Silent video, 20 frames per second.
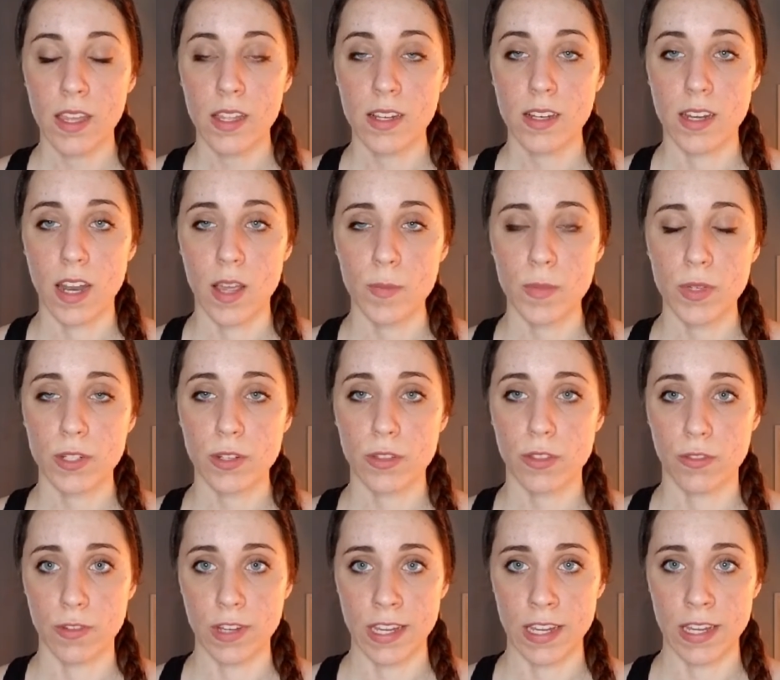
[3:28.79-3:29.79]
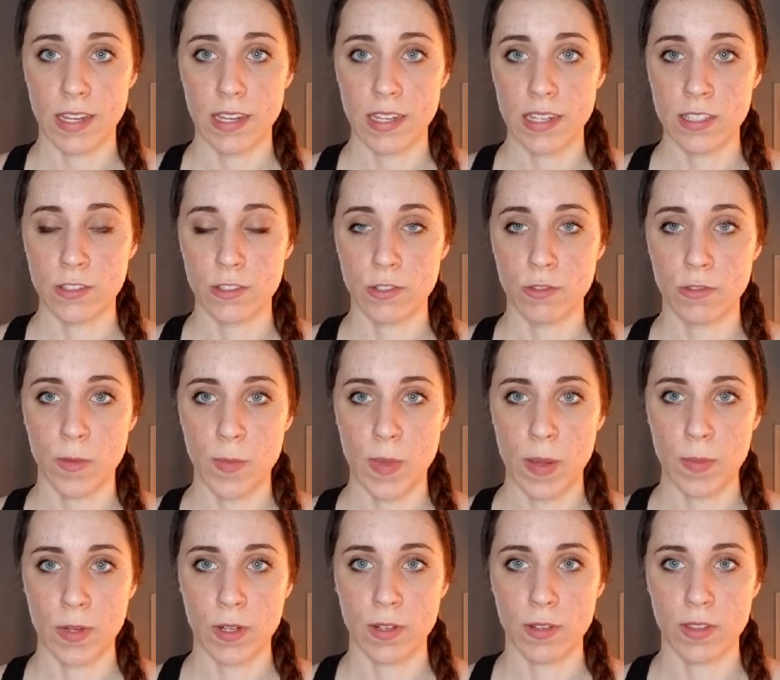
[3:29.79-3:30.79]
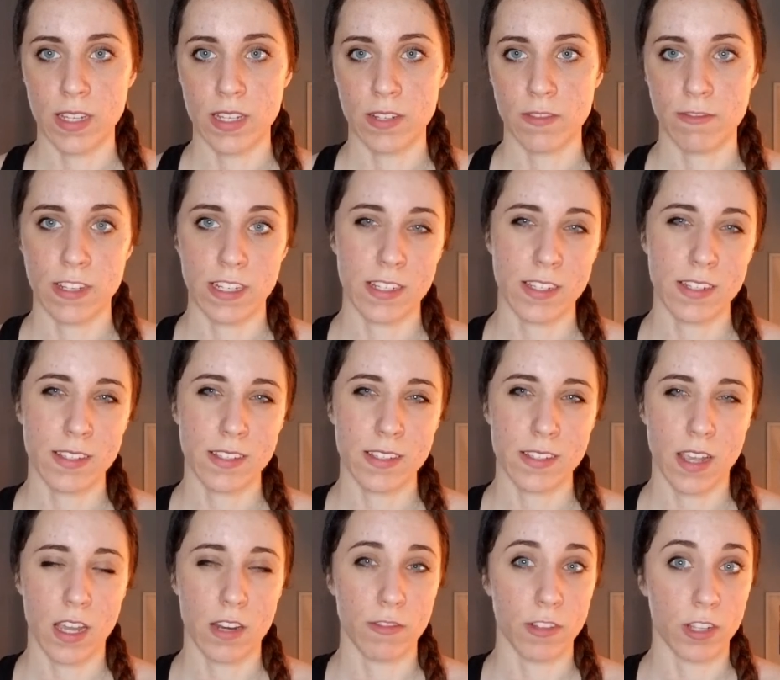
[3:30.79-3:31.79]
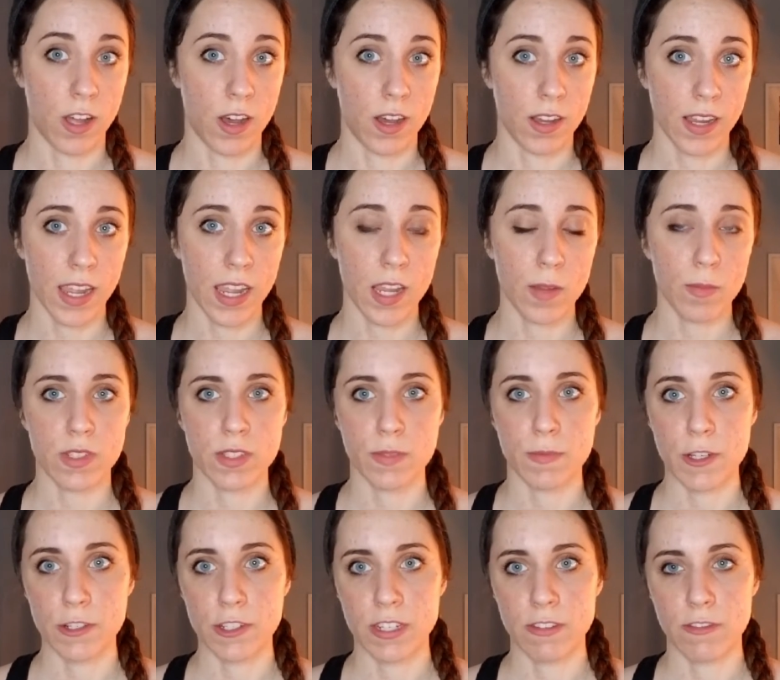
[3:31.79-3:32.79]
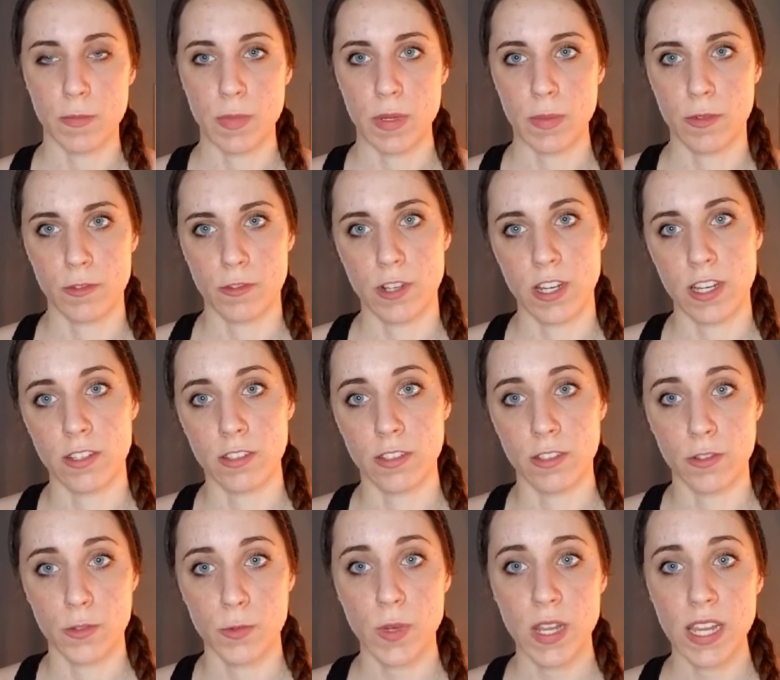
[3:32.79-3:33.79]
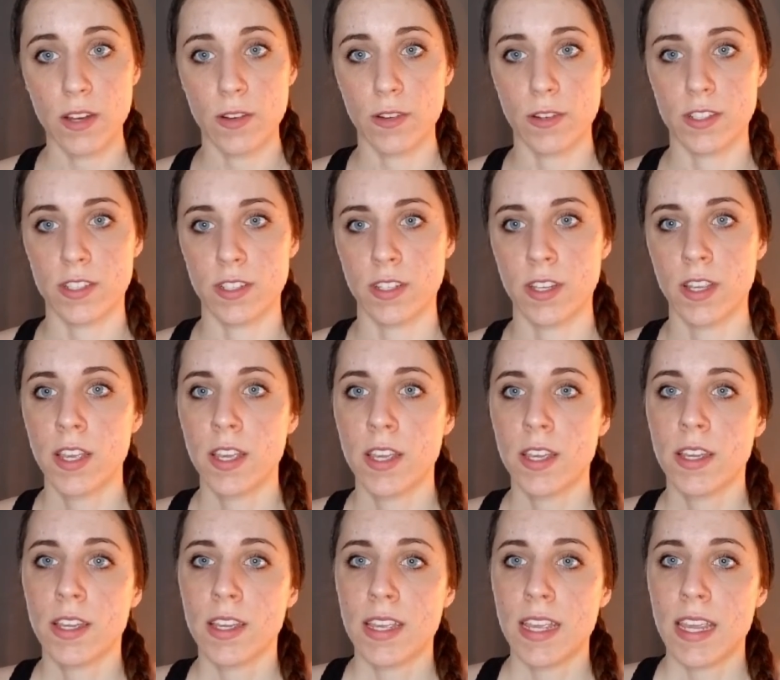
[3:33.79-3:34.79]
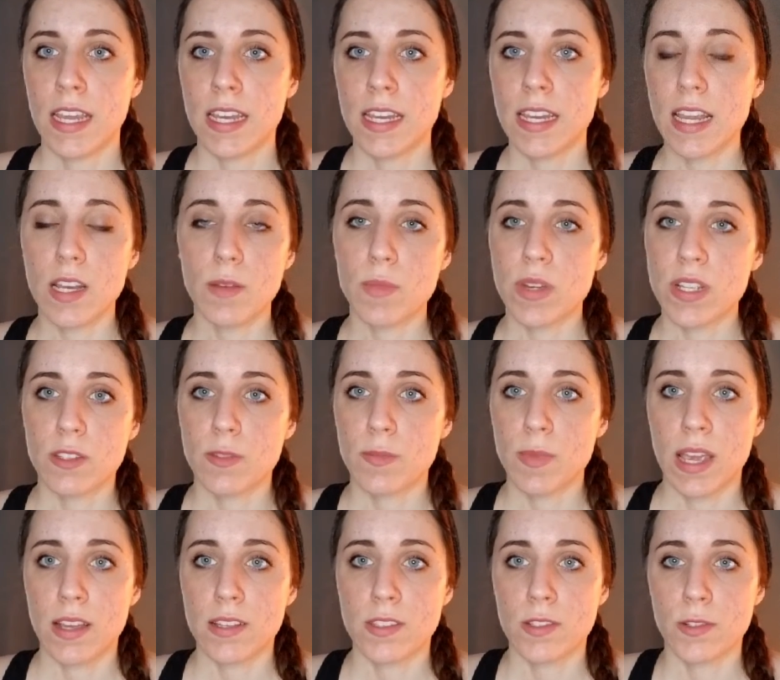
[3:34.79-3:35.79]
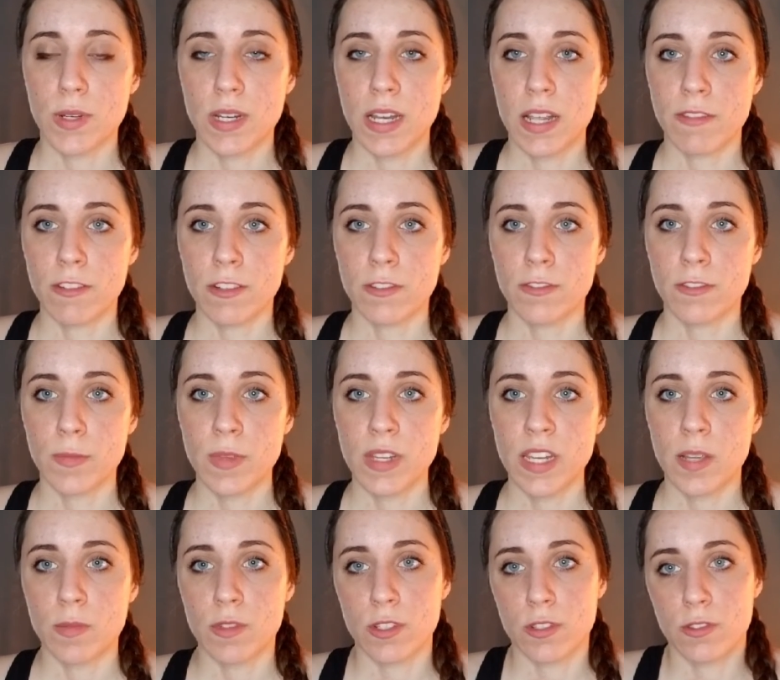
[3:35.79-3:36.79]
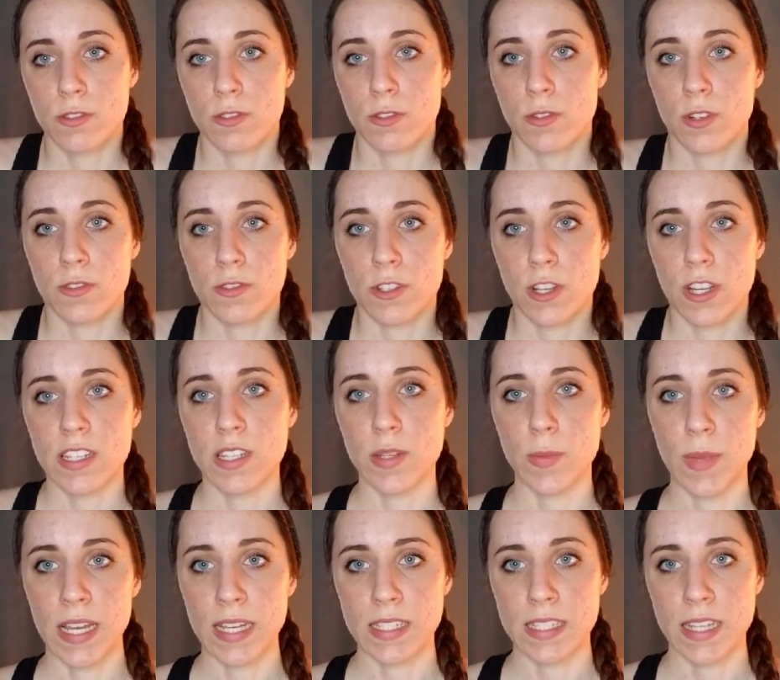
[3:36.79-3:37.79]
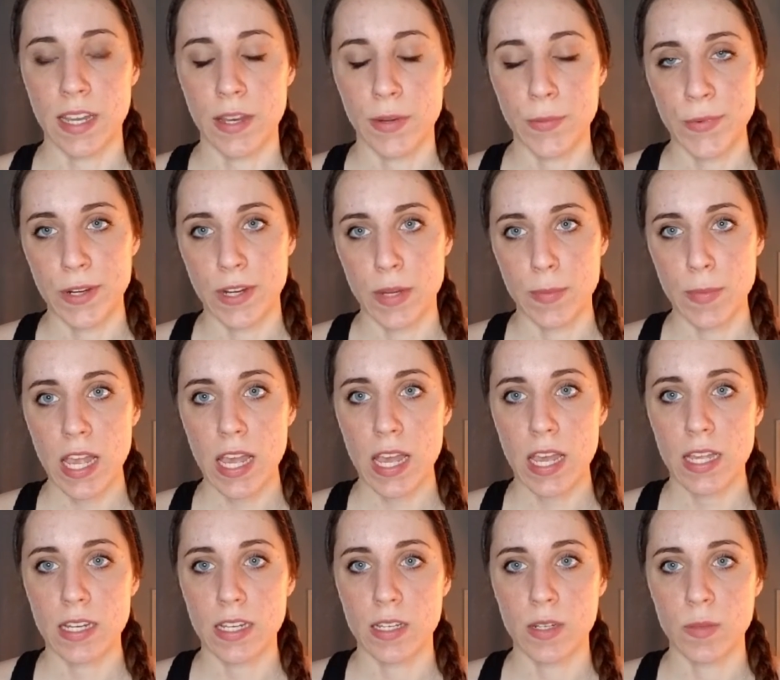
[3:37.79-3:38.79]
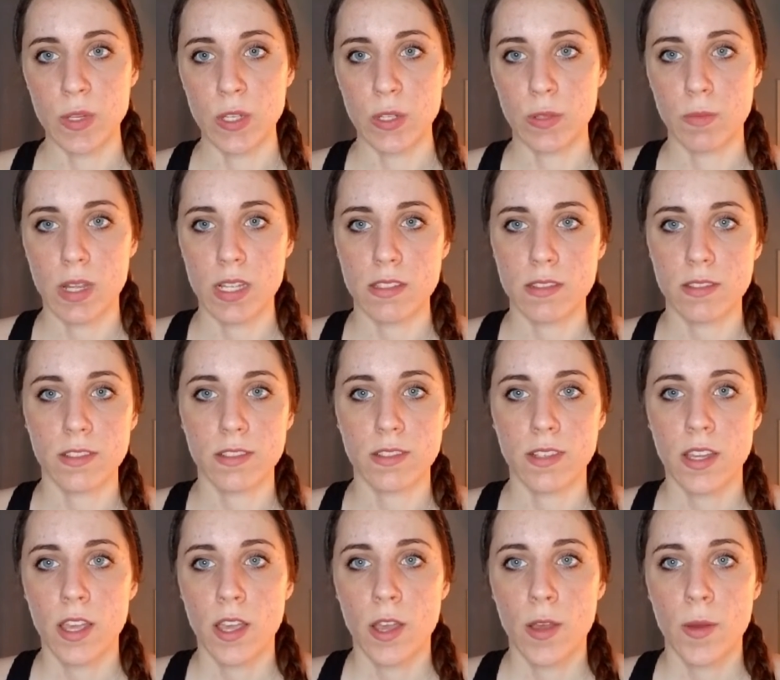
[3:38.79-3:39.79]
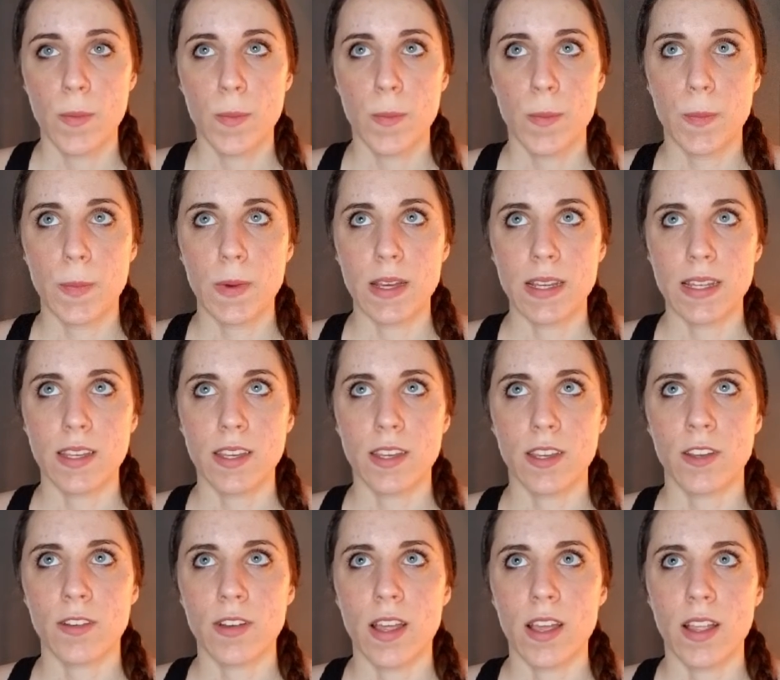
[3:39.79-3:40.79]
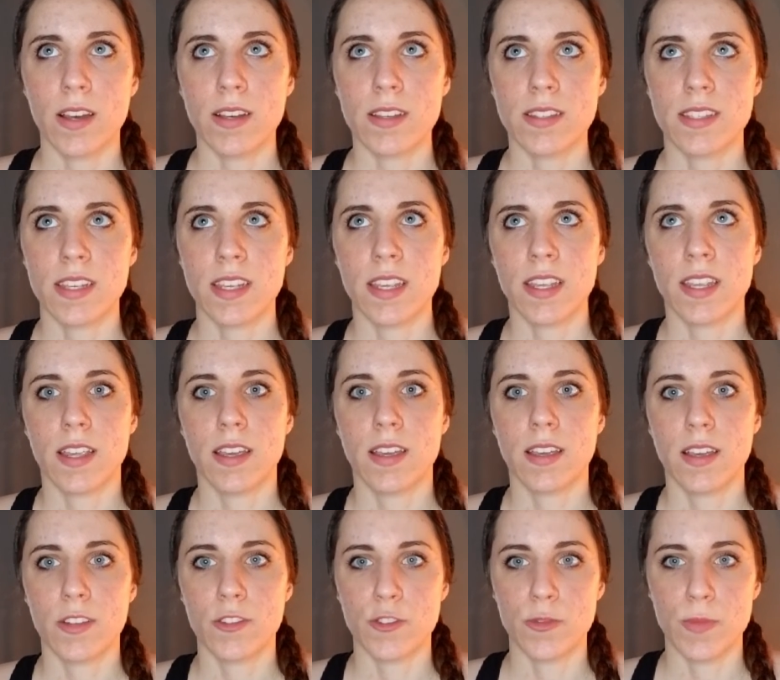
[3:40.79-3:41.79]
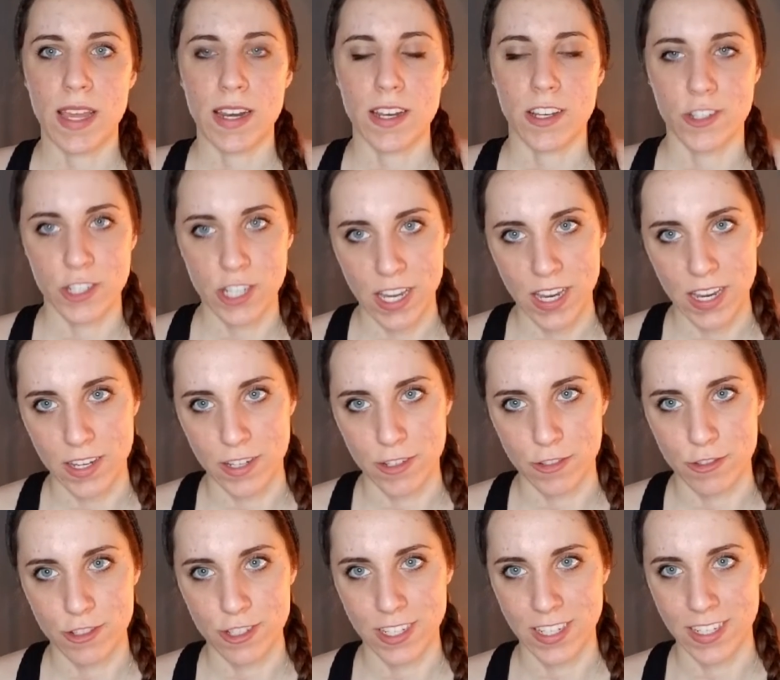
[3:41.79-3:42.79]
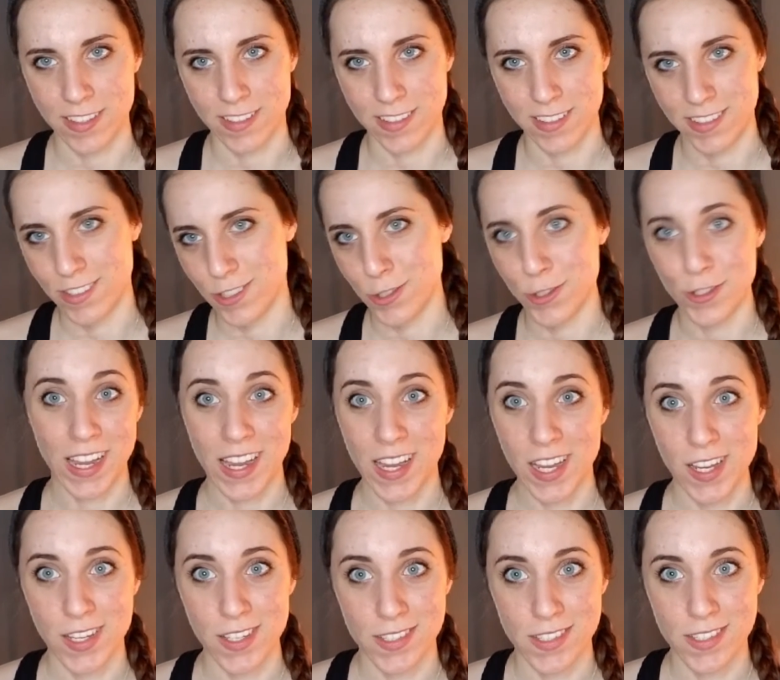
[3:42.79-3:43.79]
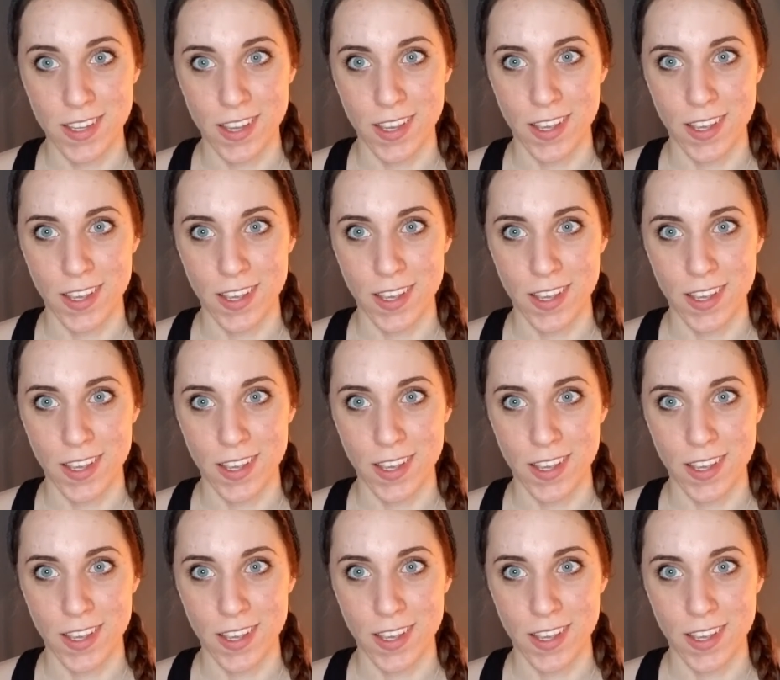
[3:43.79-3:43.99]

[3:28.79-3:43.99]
Number 3 is to remember that fitness is kind of a long game, especially for people trying to lose weight or to gain muscle mass or whatever. For me, I'm just sort of trying to maintain where I'm at and build muscle, but you're not going to see a dramatic change in 2 days.